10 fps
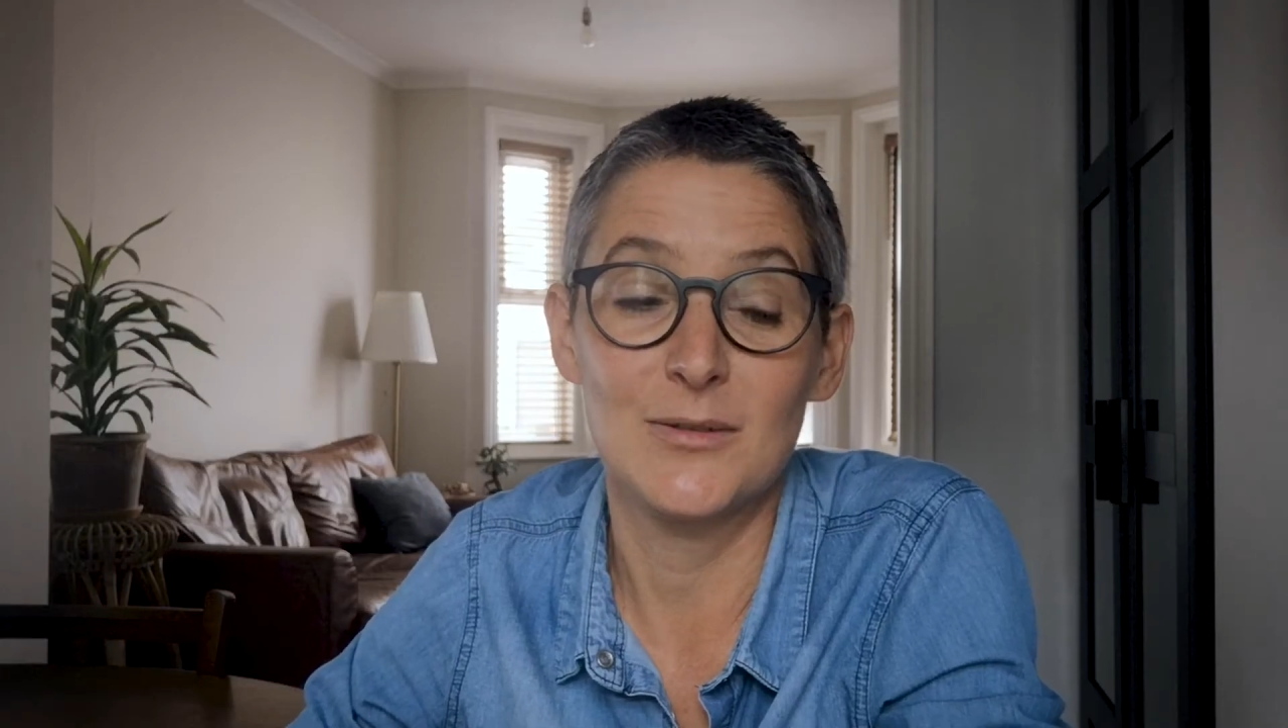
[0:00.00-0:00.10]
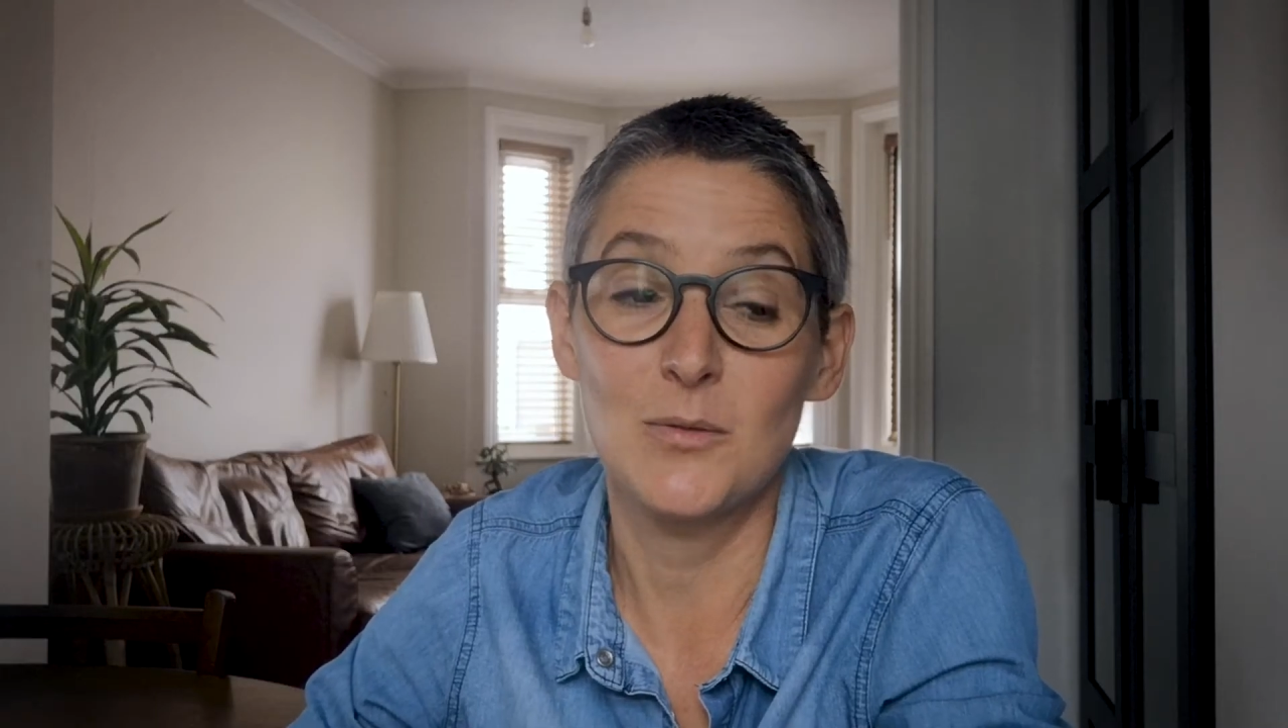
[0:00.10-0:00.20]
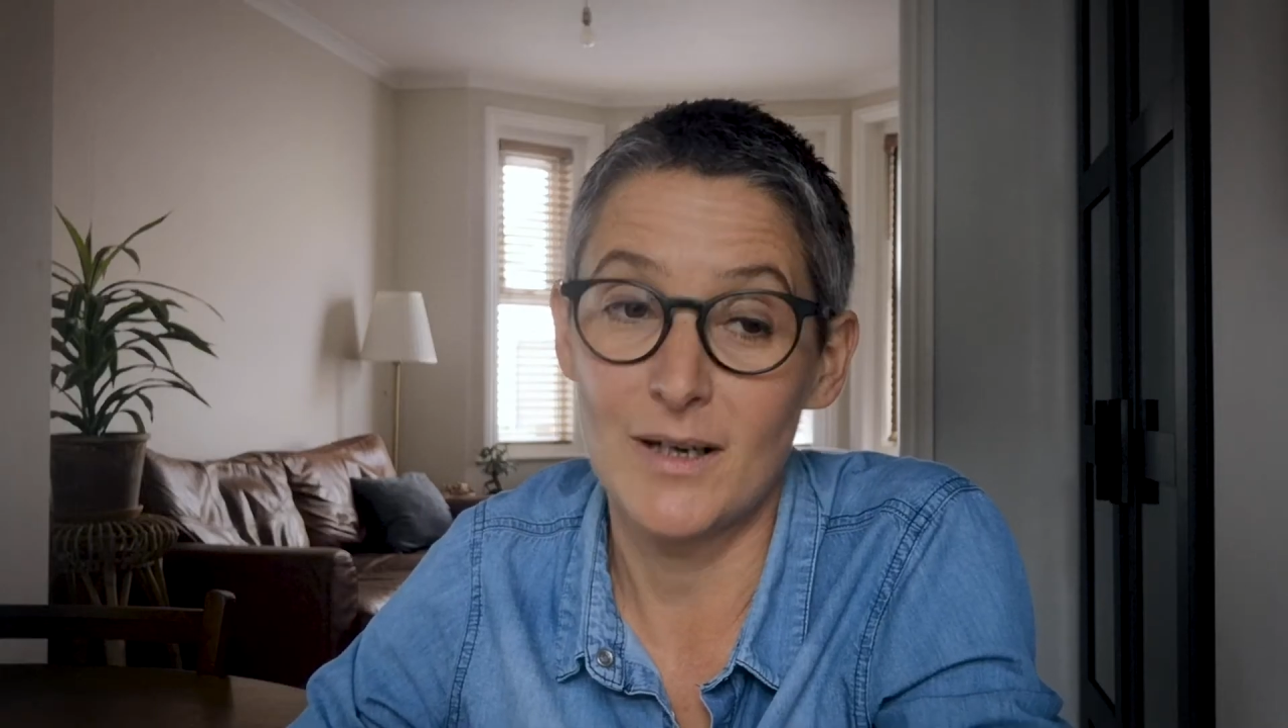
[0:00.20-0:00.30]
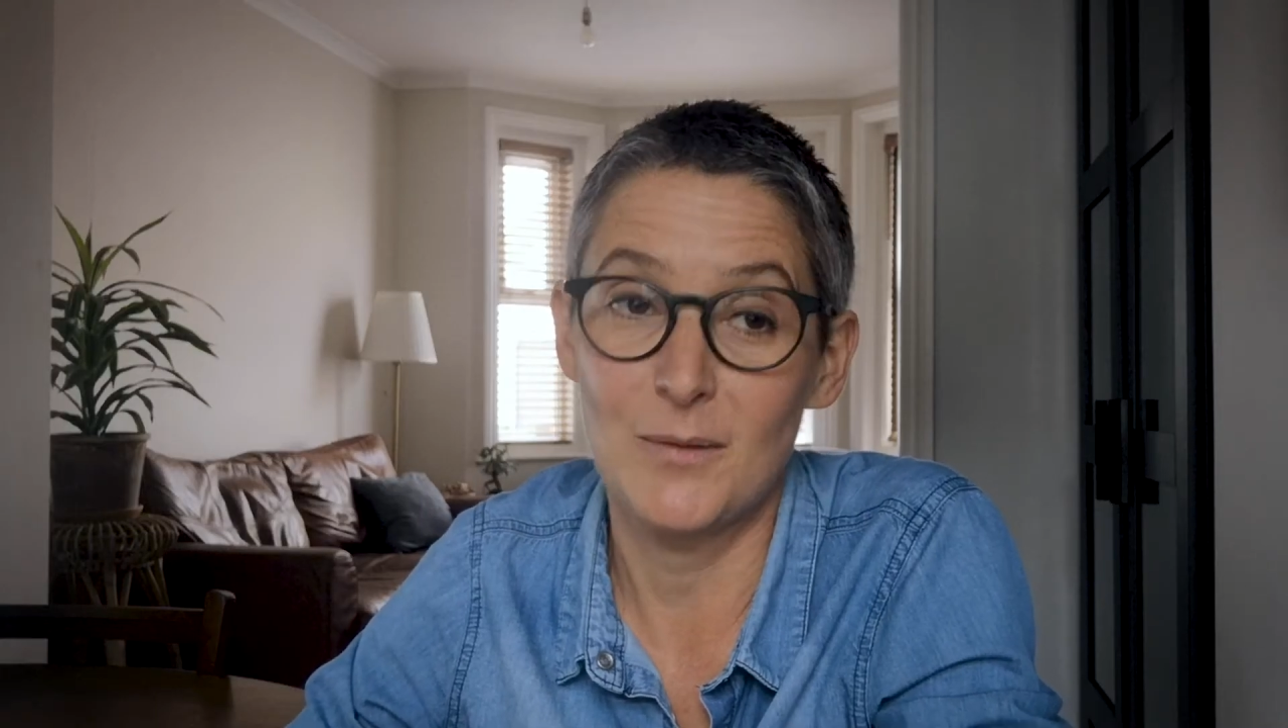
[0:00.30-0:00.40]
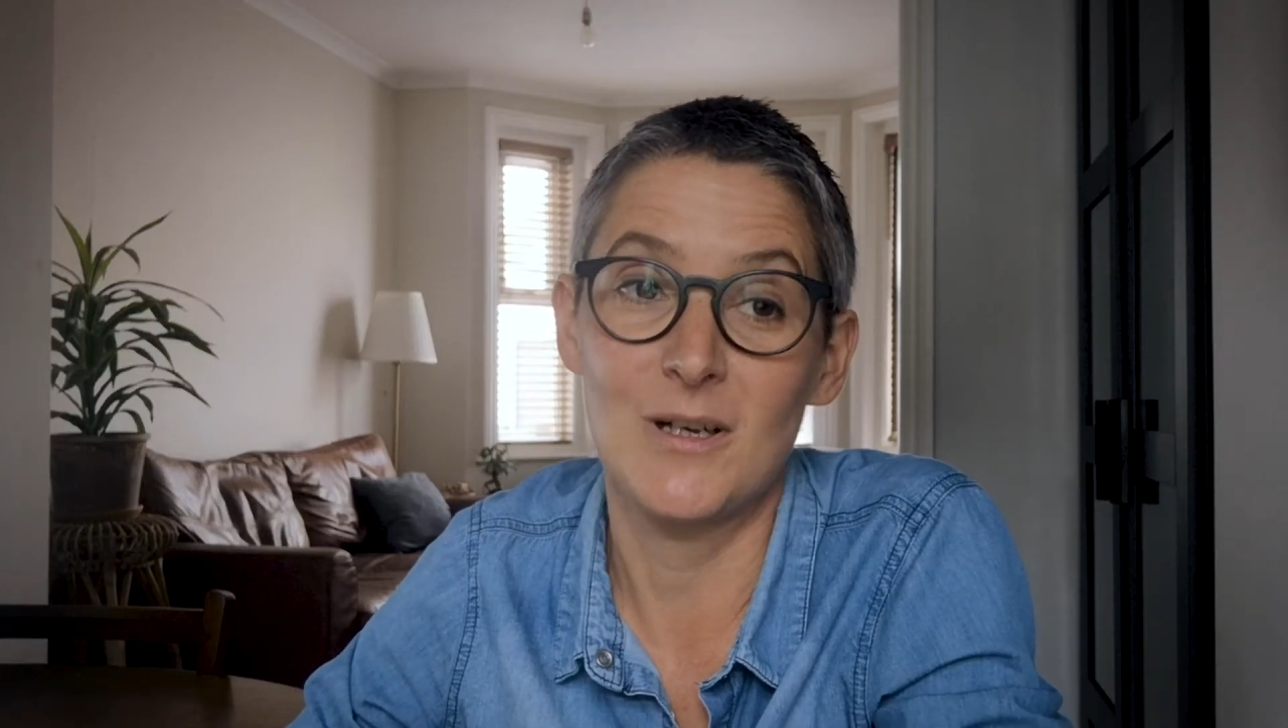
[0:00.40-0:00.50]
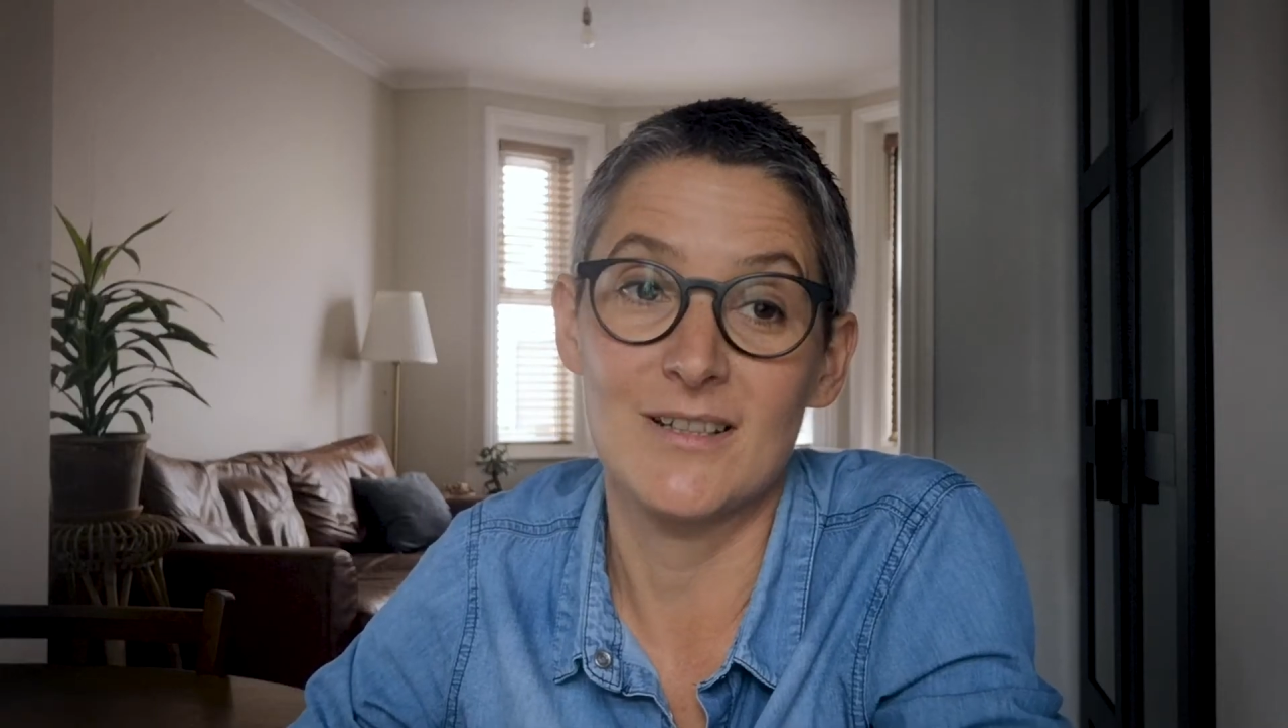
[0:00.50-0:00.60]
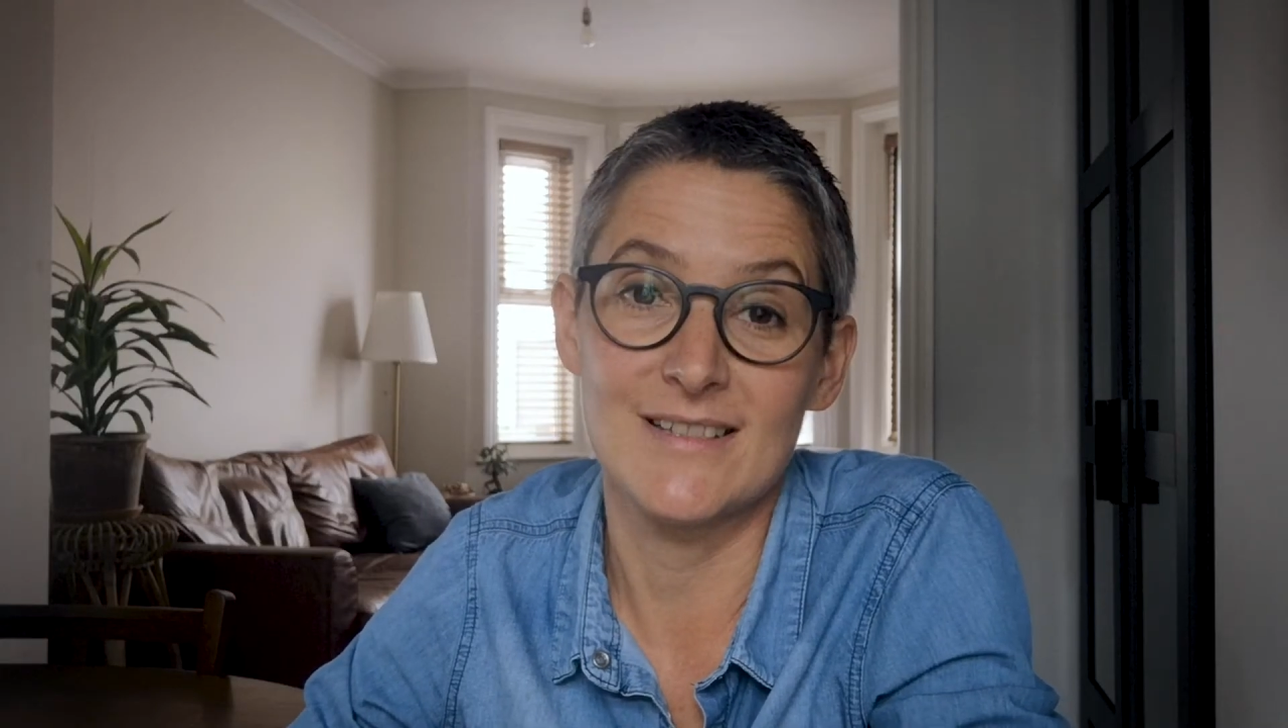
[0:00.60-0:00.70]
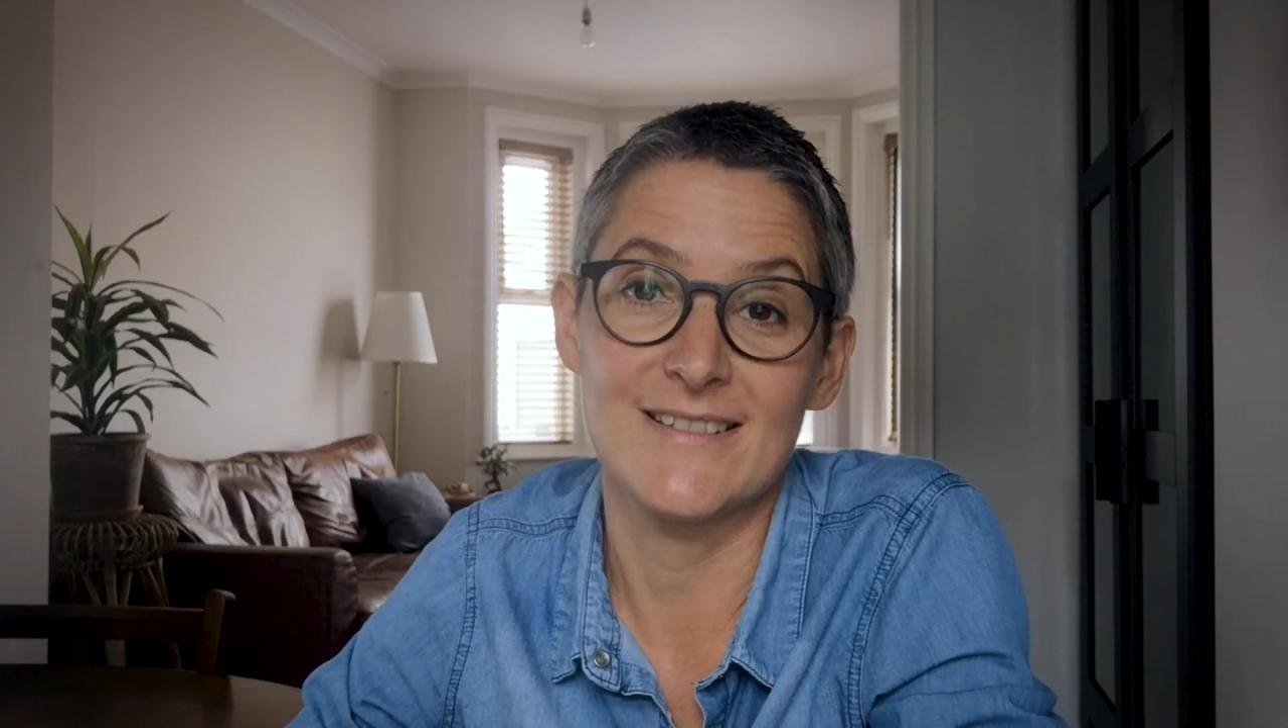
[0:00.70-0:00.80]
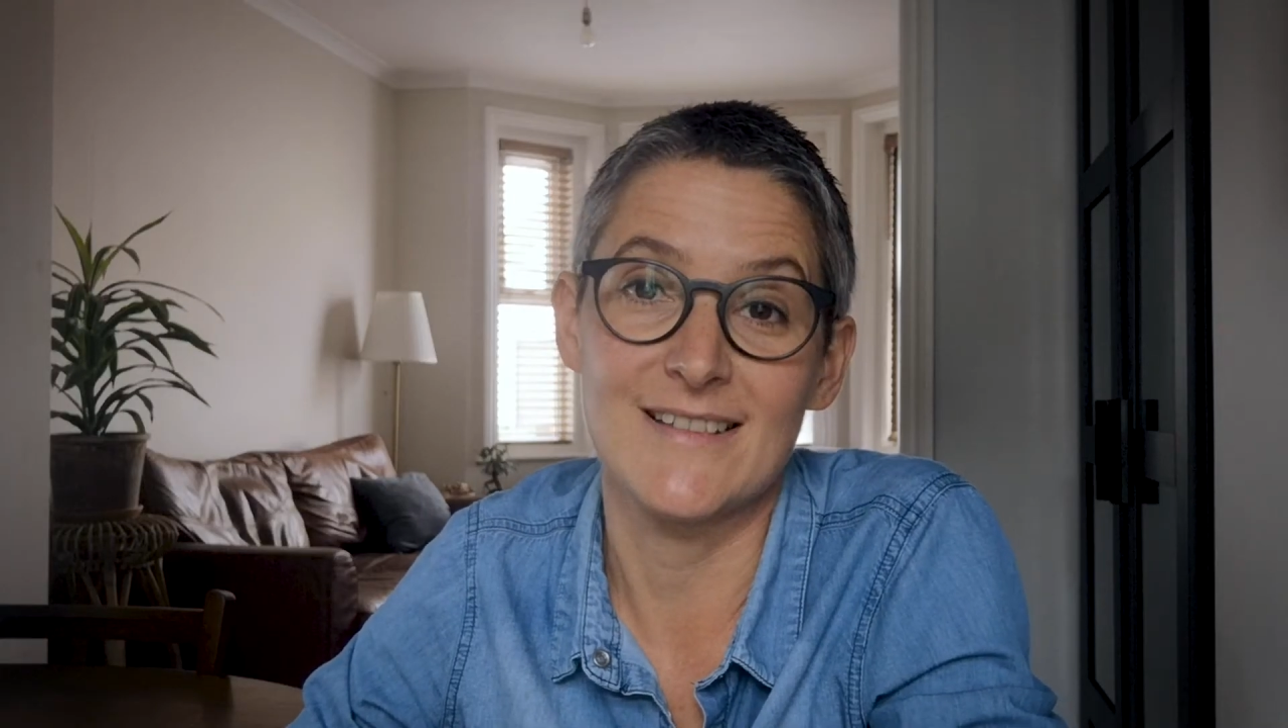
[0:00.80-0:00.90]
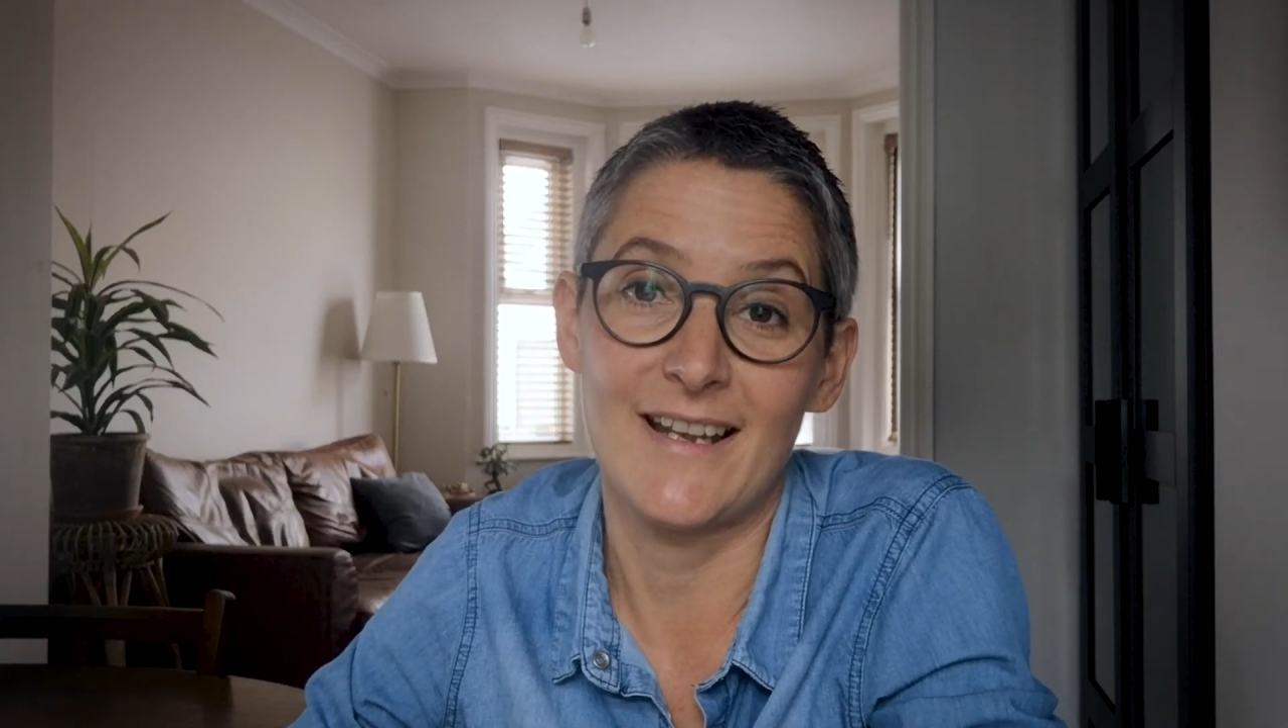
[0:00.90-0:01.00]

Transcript: quite a while since